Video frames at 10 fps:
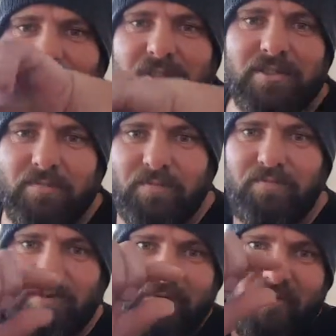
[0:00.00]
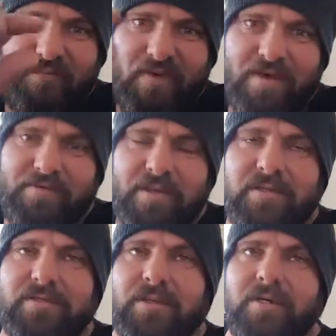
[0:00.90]
just a bit of a fat
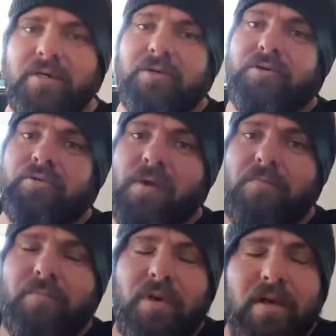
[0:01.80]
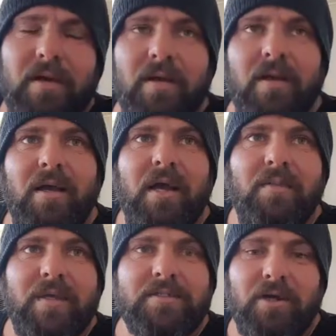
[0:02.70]
around the side, like a good rump.
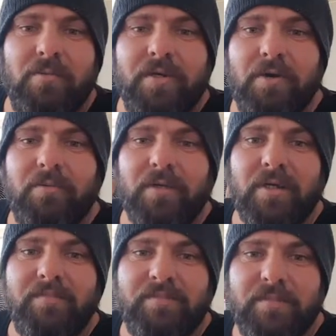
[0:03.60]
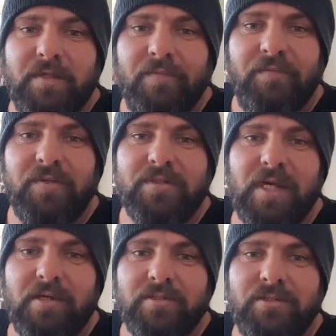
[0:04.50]
And they said, we don't want to confuse
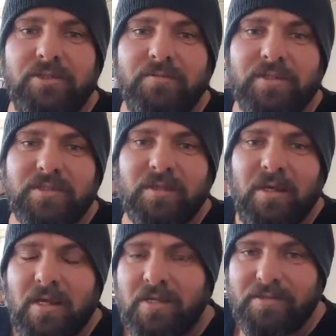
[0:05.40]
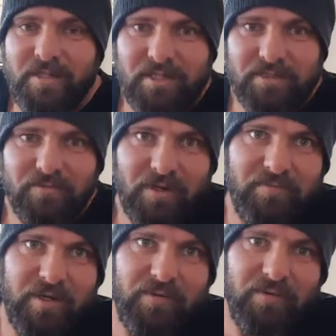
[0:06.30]
our consumers. Yes,
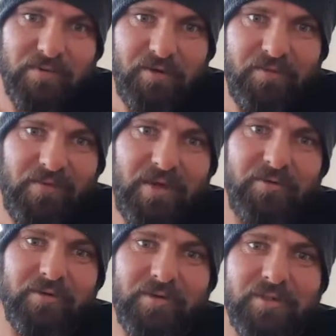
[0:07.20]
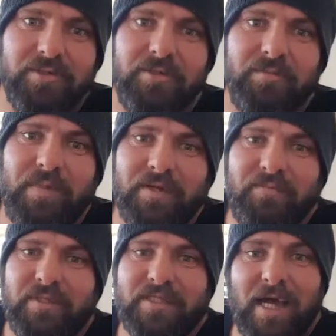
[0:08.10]
red meat with a bit of fat on it is good, but
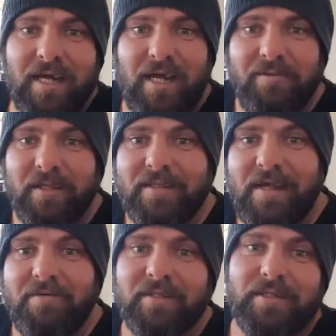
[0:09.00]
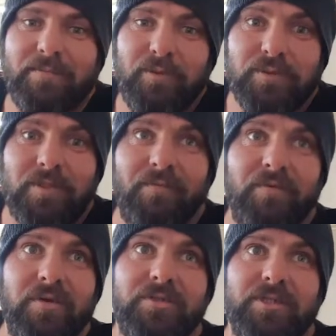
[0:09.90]
if we start labelling that, well, then it puts
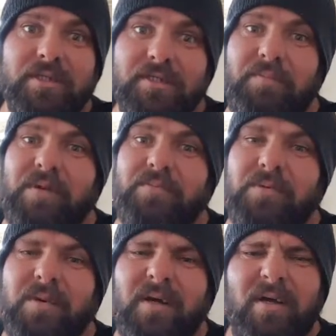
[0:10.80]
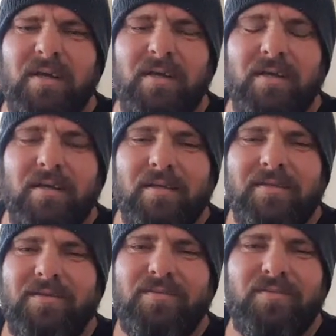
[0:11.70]
confusion into people.
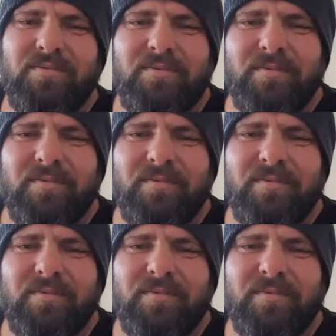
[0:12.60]
So